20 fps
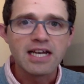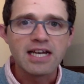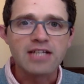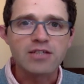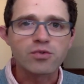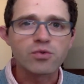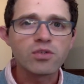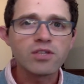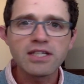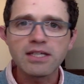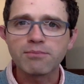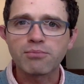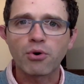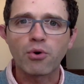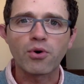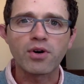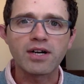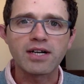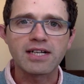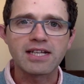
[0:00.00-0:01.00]
it's really
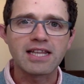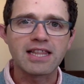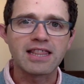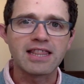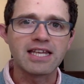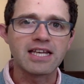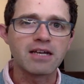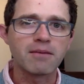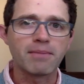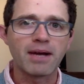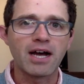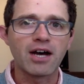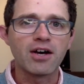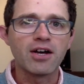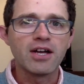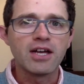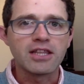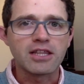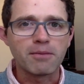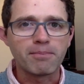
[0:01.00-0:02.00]
important to think
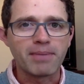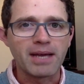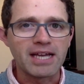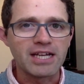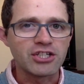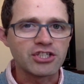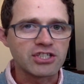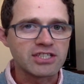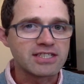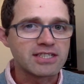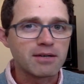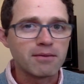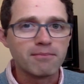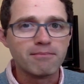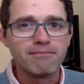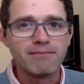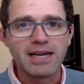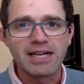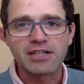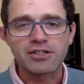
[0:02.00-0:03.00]
about the patient's
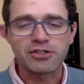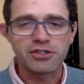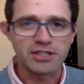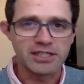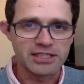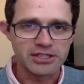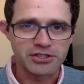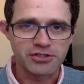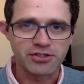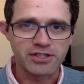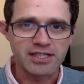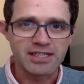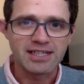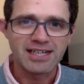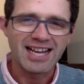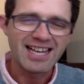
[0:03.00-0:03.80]
medical history.